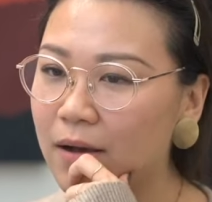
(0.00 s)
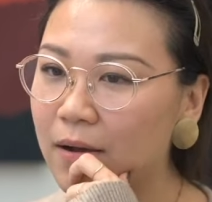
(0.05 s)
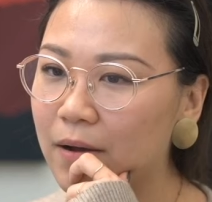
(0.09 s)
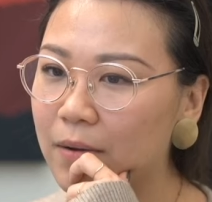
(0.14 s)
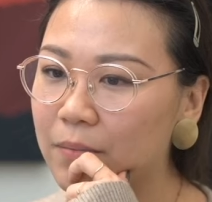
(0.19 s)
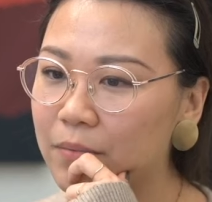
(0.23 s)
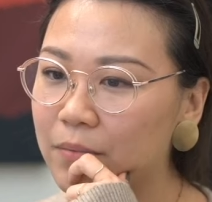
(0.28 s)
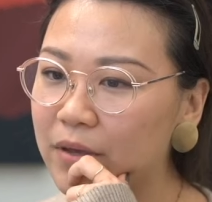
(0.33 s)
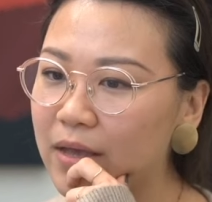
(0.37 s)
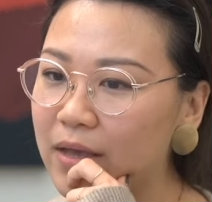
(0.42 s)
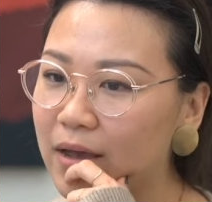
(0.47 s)

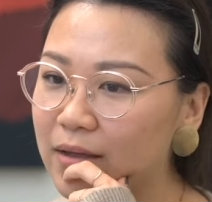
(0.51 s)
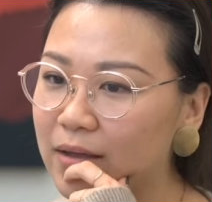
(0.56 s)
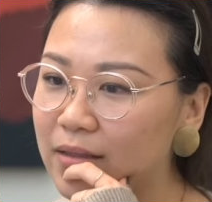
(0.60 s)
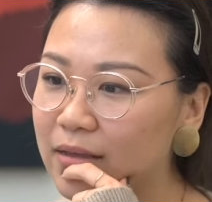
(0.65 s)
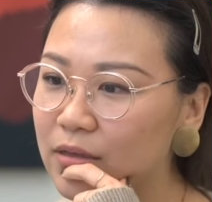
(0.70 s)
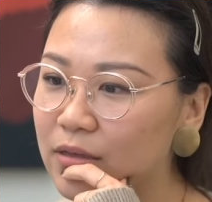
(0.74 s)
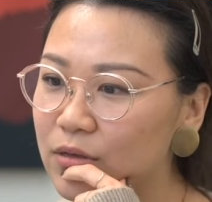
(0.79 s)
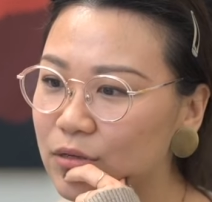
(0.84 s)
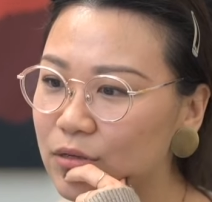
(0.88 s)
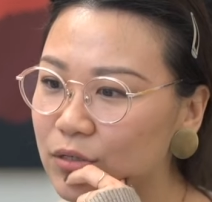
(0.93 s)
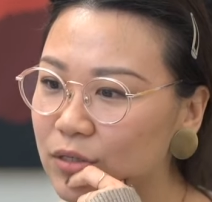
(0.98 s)
But yeah,
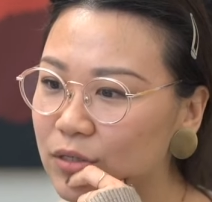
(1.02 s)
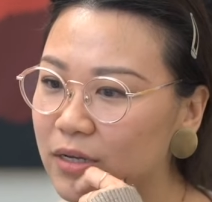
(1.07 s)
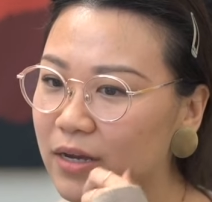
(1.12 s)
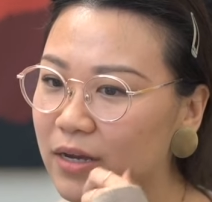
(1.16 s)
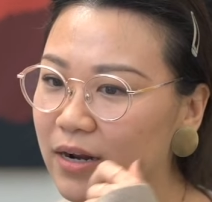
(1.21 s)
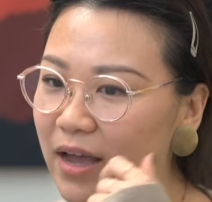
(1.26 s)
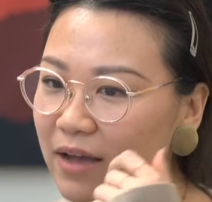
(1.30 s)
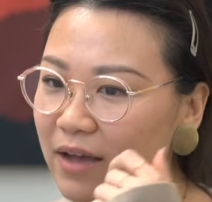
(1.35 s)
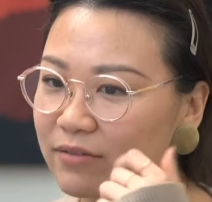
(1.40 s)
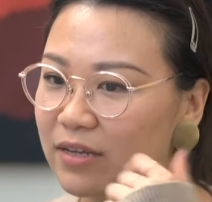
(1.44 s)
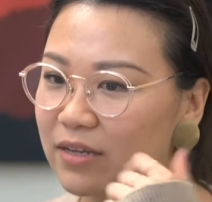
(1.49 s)
like usually I'd
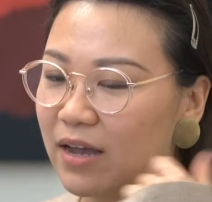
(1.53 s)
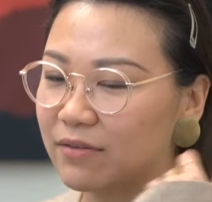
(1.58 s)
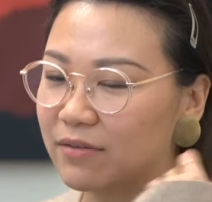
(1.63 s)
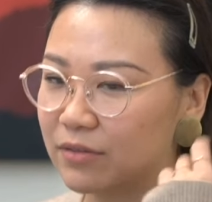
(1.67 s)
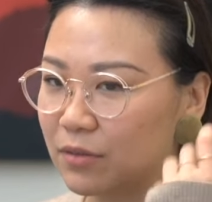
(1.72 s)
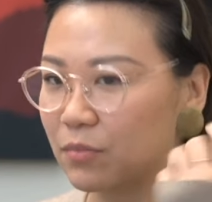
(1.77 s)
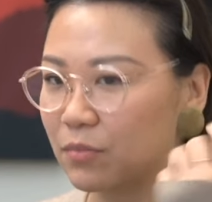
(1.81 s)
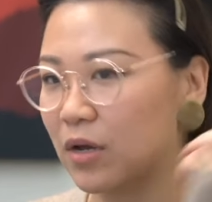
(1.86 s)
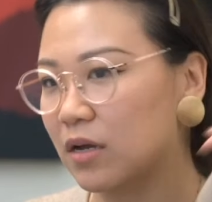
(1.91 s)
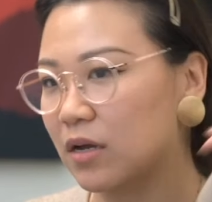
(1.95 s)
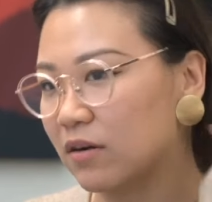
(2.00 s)
have to have
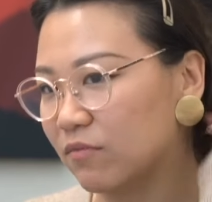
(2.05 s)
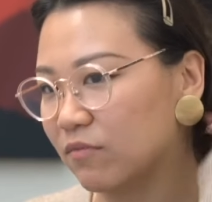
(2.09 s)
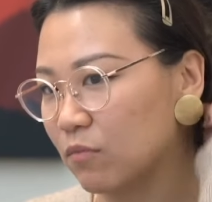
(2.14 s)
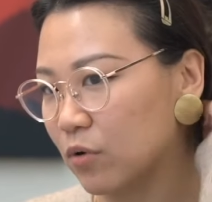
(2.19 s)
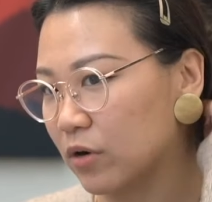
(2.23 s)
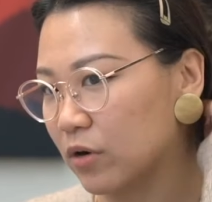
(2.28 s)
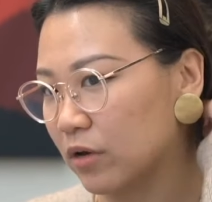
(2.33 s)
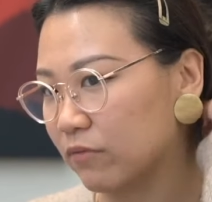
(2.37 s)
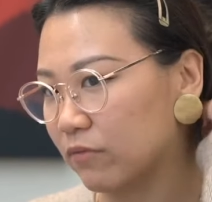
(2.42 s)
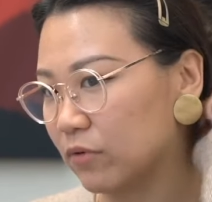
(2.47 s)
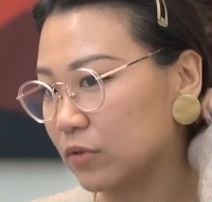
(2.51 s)
some kind of
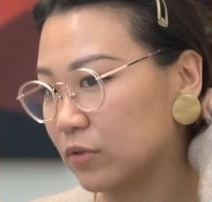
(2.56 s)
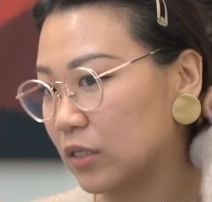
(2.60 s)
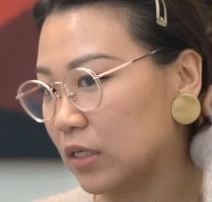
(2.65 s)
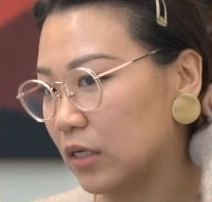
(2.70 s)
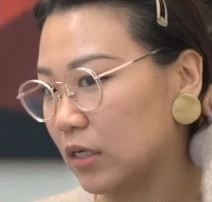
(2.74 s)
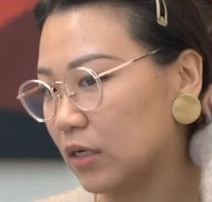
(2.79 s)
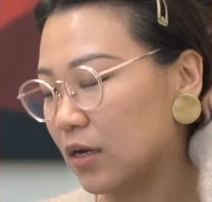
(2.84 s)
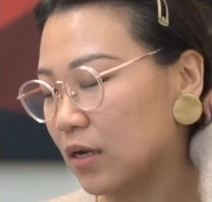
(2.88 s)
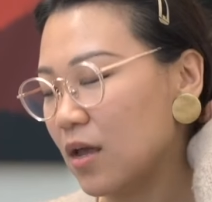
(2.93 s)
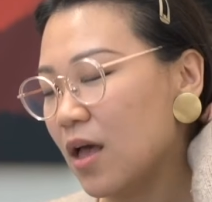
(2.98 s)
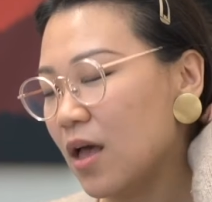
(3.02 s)
morning
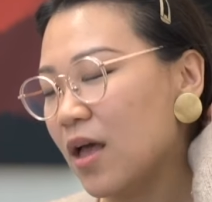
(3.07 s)
routine,